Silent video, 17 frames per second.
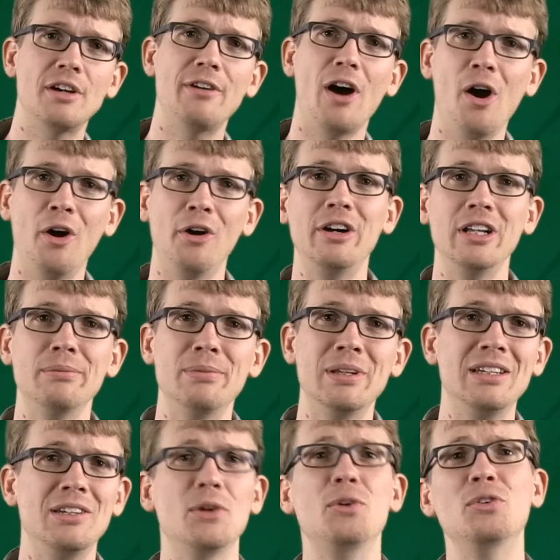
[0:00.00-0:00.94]
have already
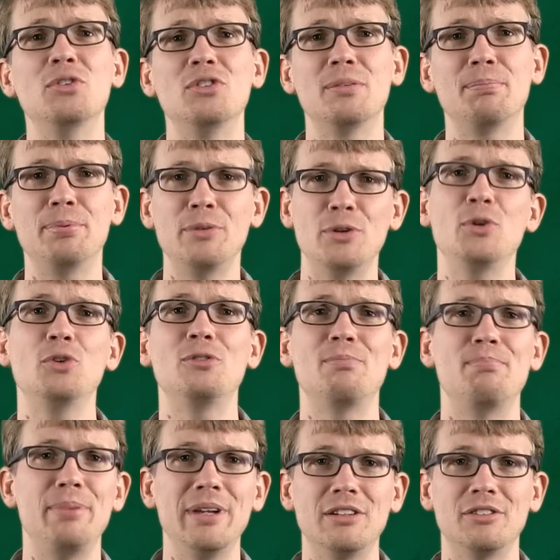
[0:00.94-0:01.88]
been used to produce
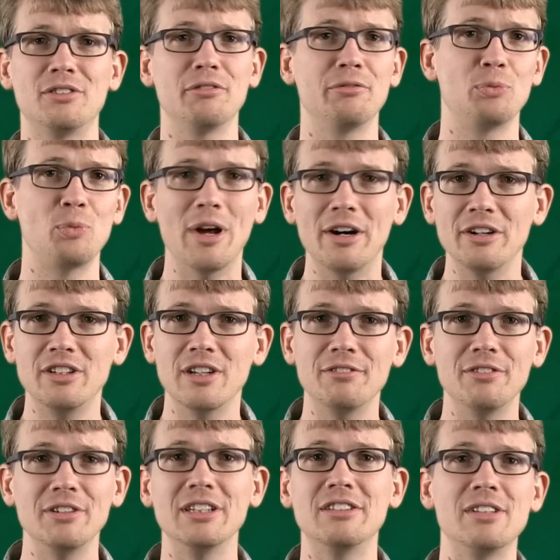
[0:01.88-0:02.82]
bits of
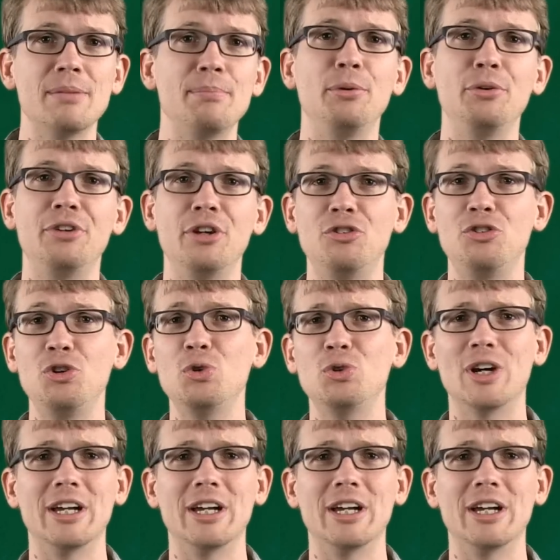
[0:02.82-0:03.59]
relatively simple tissue